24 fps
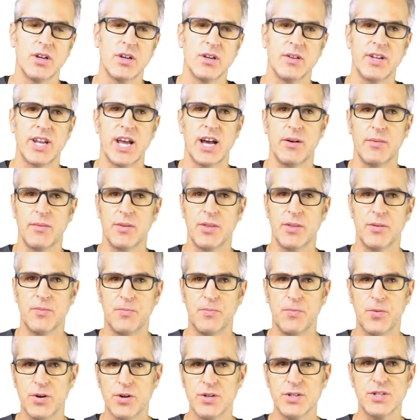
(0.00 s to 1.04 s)
Now, the
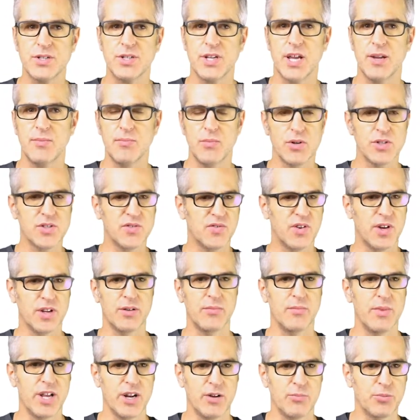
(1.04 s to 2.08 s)
first and most
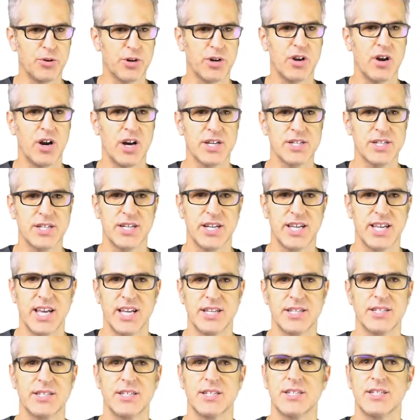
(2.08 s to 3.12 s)
fundamental precaution
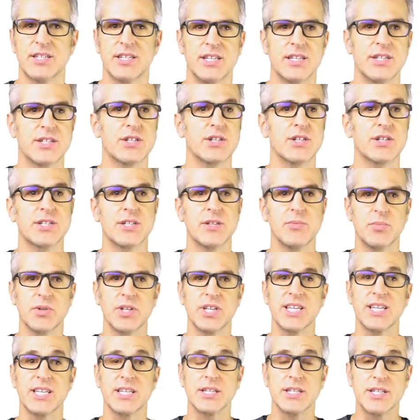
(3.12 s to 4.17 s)
against this is to
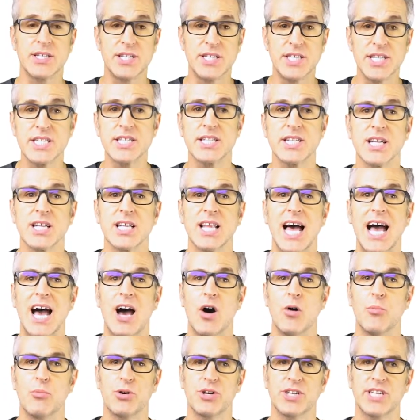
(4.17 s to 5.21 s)
simply
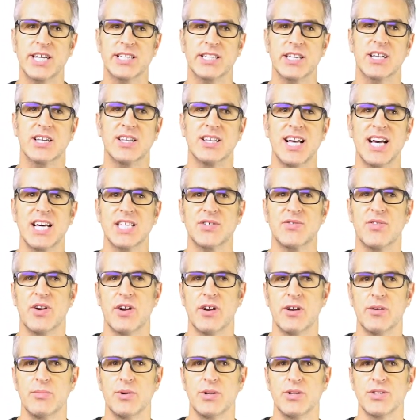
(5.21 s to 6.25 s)
disallow protected class
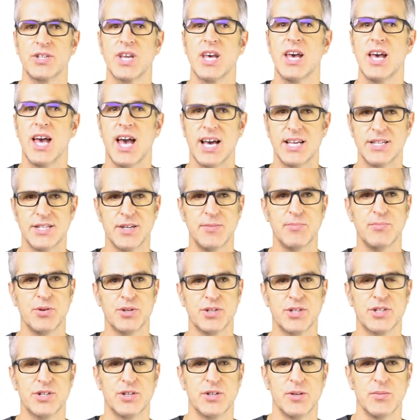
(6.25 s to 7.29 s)
variables as
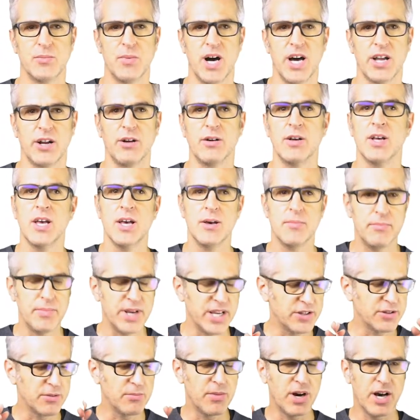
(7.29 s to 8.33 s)
inputs to the model.
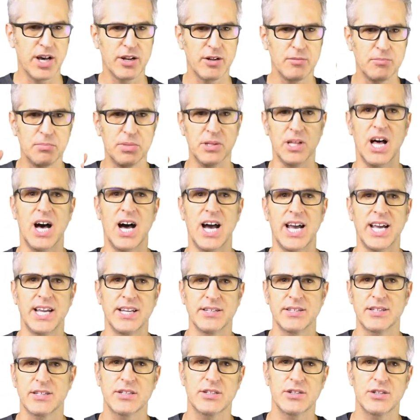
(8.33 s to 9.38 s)
Make the model
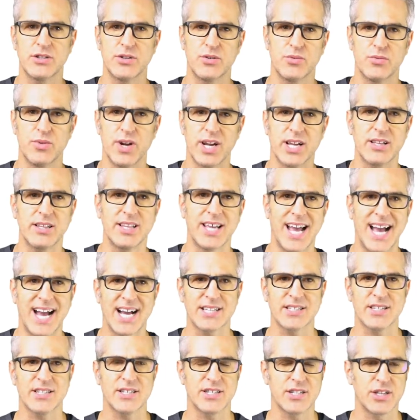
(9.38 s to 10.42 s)
blind to directly
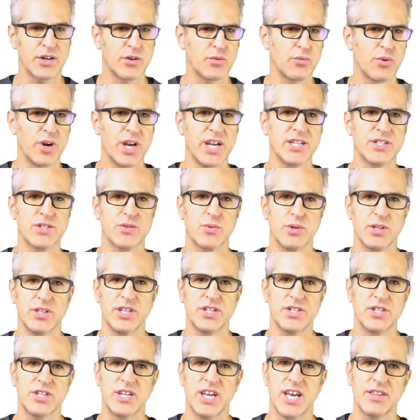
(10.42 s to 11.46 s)
accessing race,
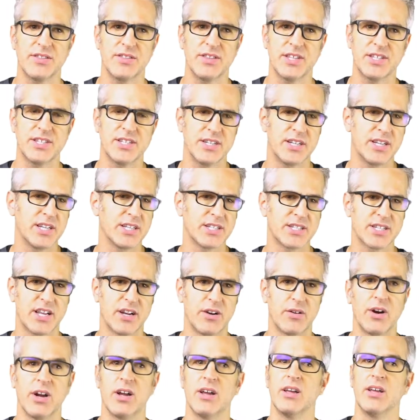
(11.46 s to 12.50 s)
religion, ethnicity,
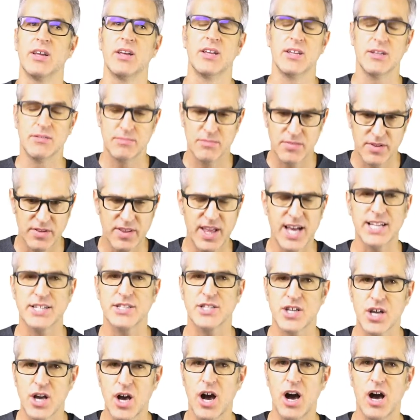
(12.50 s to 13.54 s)
etc. That's
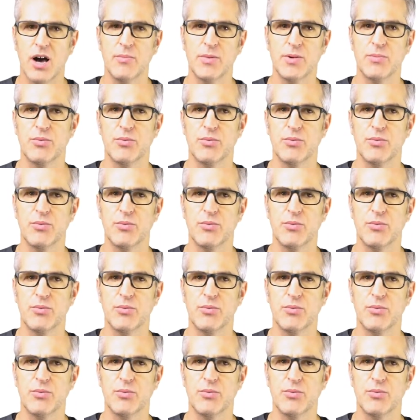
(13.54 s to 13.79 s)
common